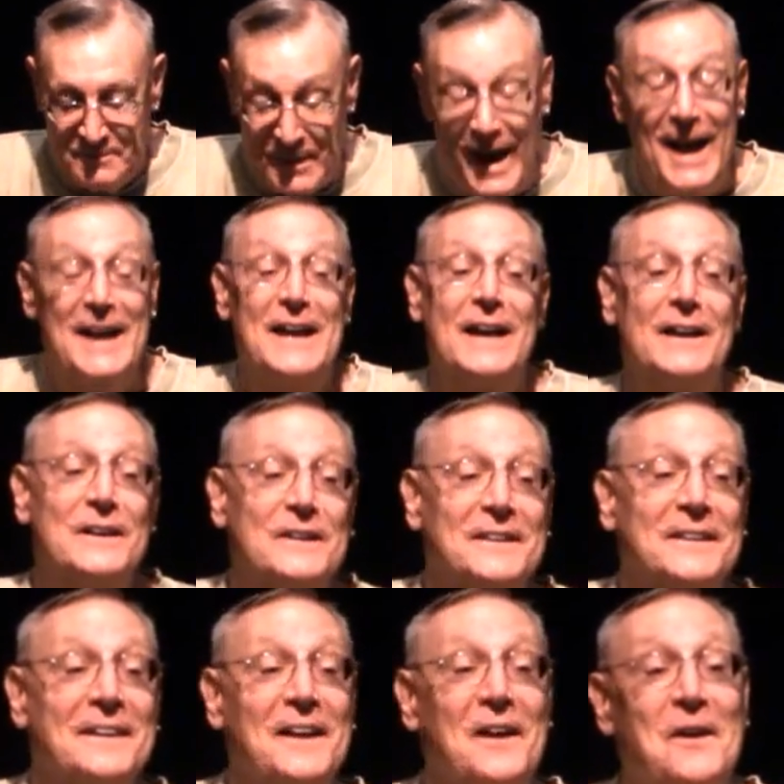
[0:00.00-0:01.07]
wow,
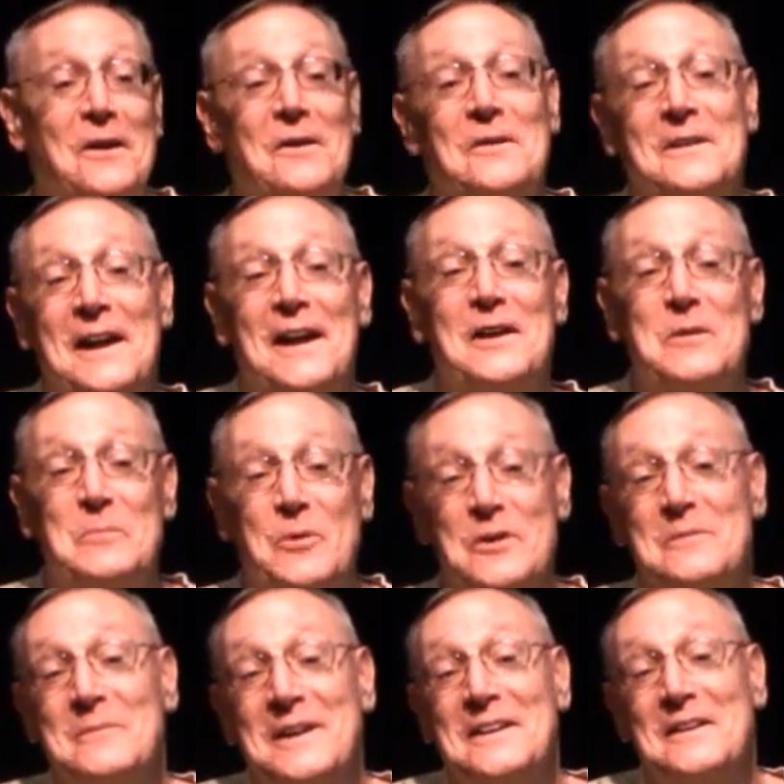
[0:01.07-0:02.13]
now you're
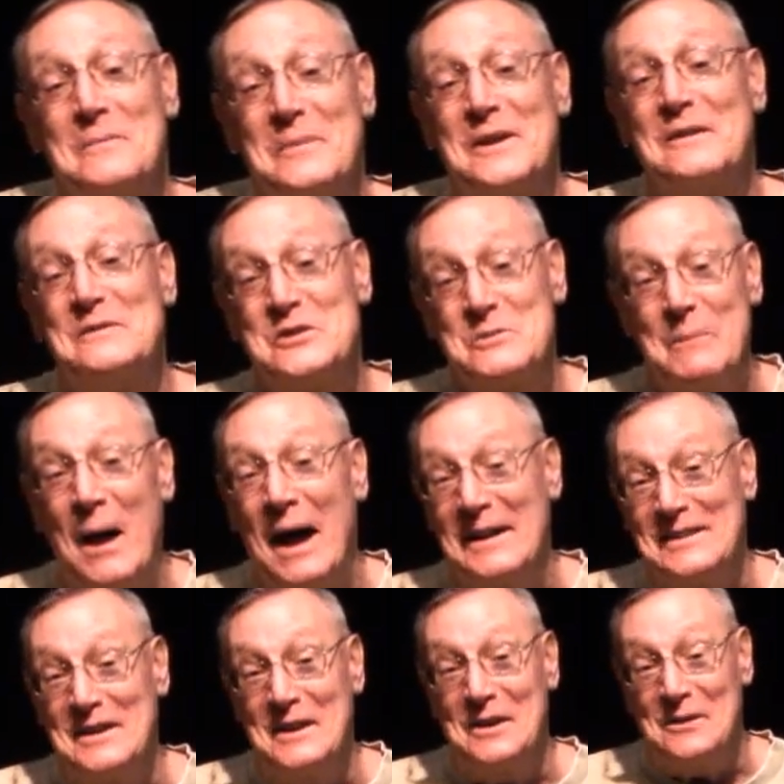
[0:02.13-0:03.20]
putting me on a bit of a
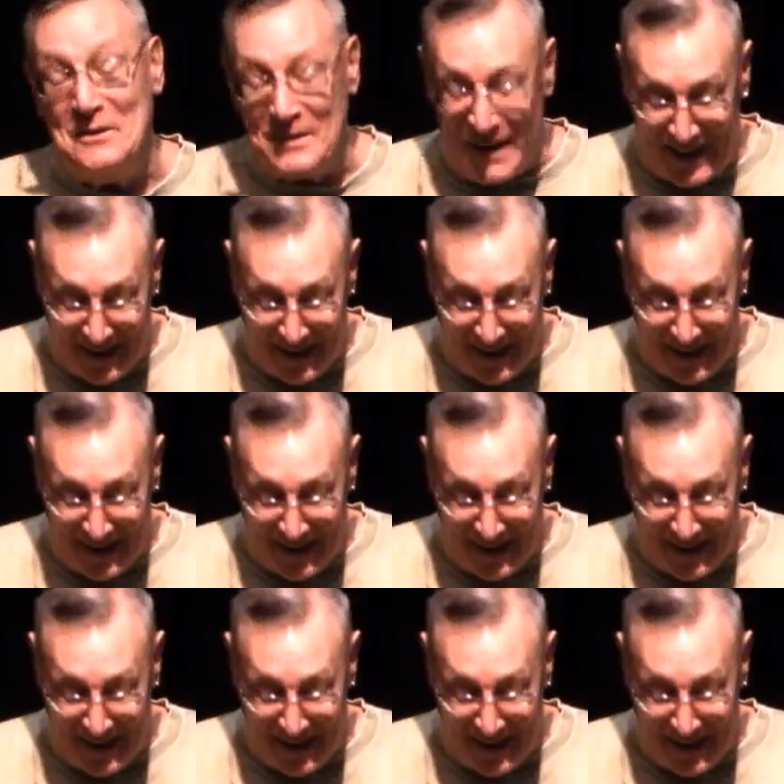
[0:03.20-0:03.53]
spot here,